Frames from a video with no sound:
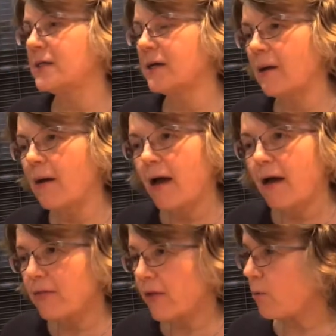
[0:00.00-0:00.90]
uh,
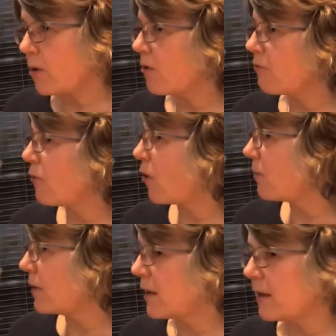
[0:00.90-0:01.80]
they were
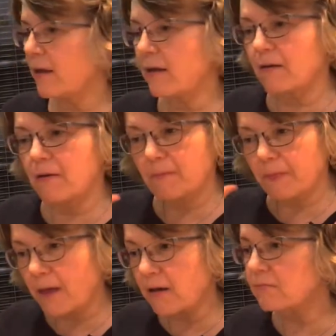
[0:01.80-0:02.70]
firmly
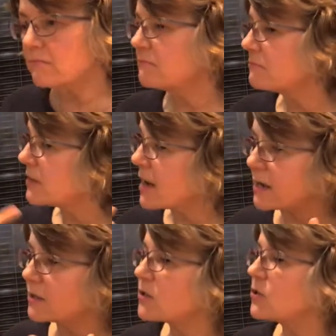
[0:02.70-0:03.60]
um,
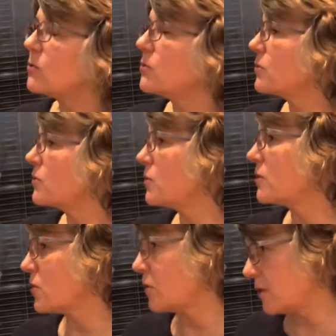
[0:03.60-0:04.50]
linked to, to a
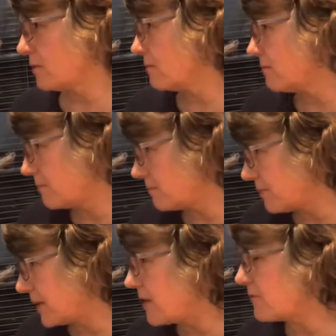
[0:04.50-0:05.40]
certain
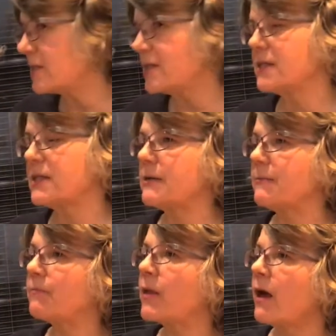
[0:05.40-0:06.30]
belief
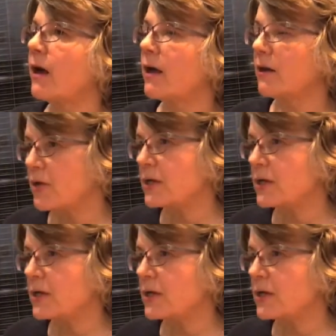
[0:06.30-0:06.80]
system at that